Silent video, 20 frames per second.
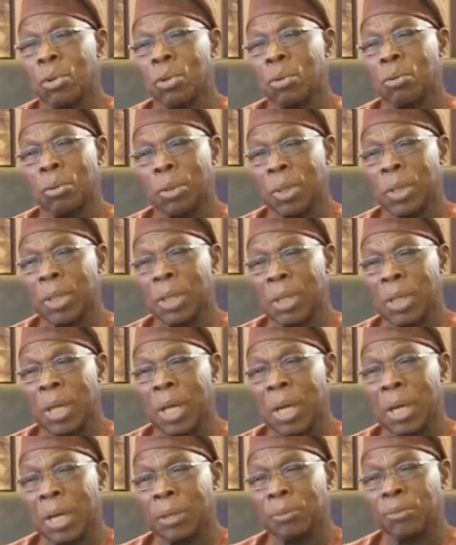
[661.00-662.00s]
with the
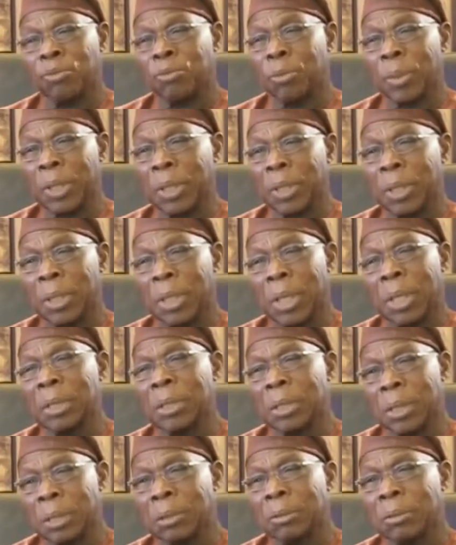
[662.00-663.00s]
Arab Spring.
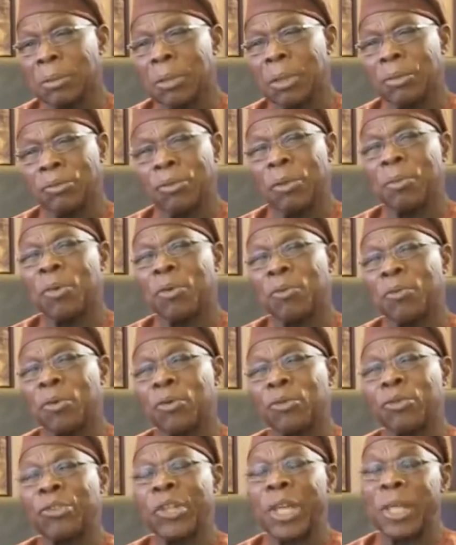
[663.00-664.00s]
And, and, and some of
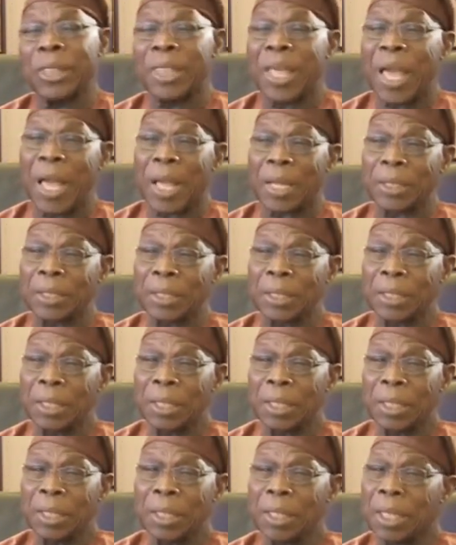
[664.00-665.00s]
us said that
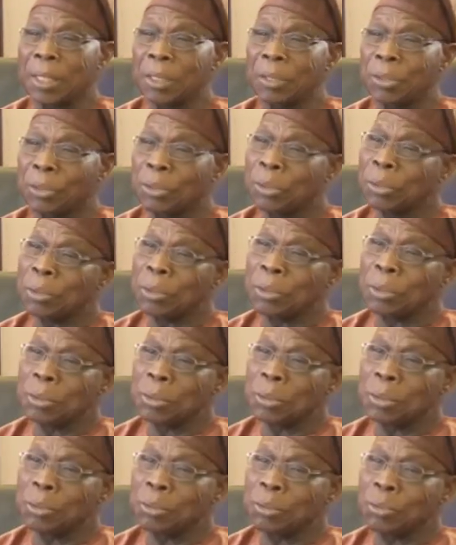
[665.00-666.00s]
that, look,
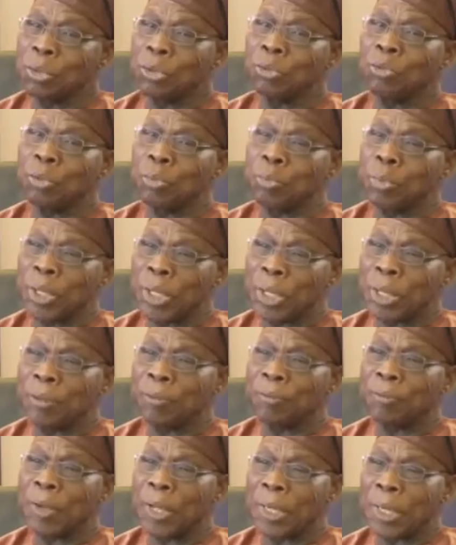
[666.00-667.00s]
what will be the
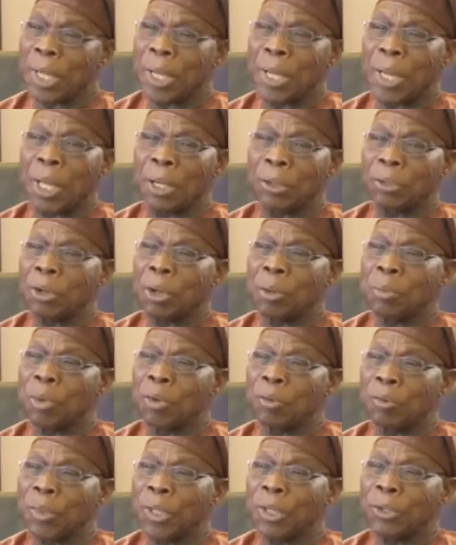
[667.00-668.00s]
final outcome
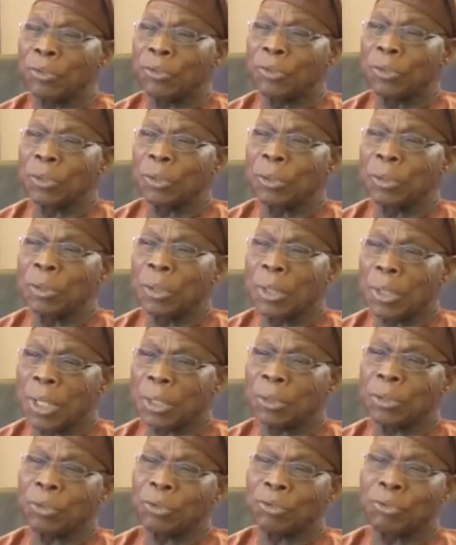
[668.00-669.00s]
of this?
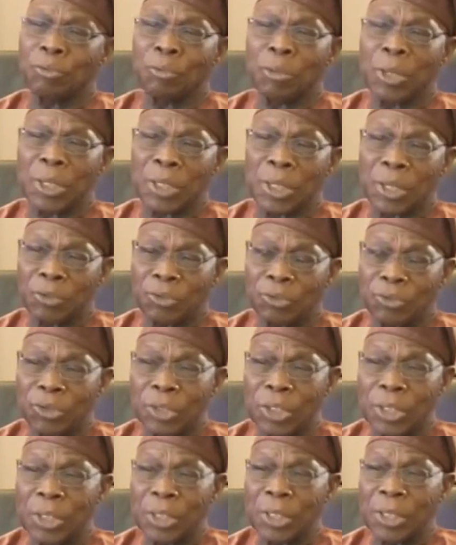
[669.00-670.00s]
Let us wait and
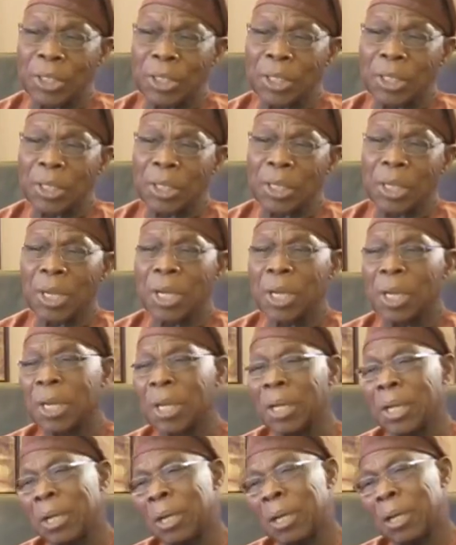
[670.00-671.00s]
see. Uh,
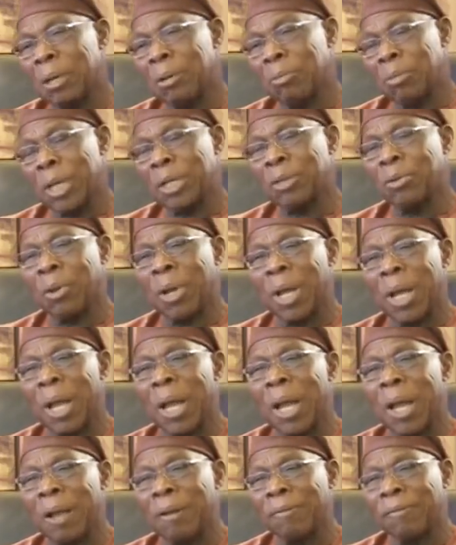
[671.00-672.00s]
when you
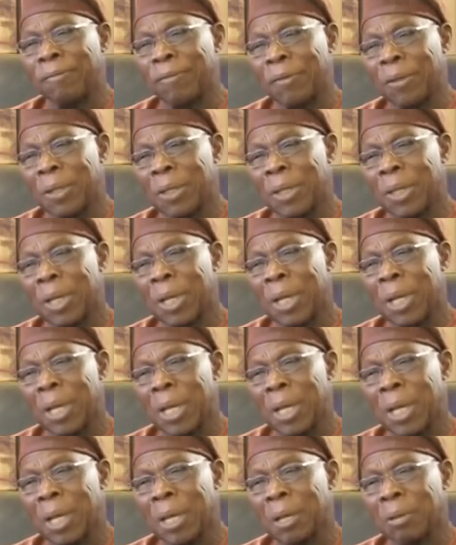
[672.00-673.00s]
have
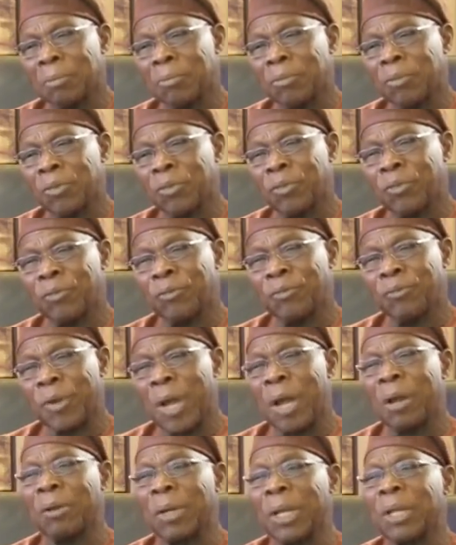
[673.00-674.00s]
um,
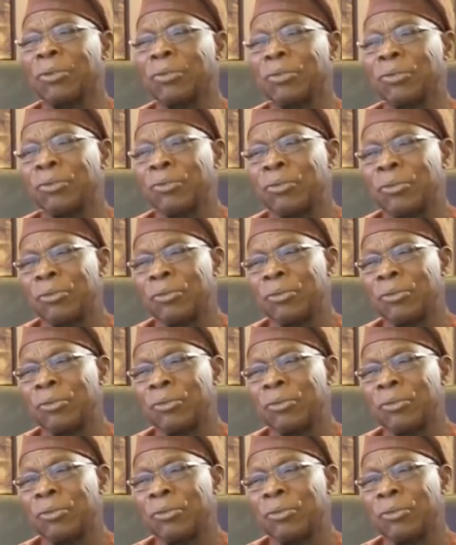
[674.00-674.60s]
violence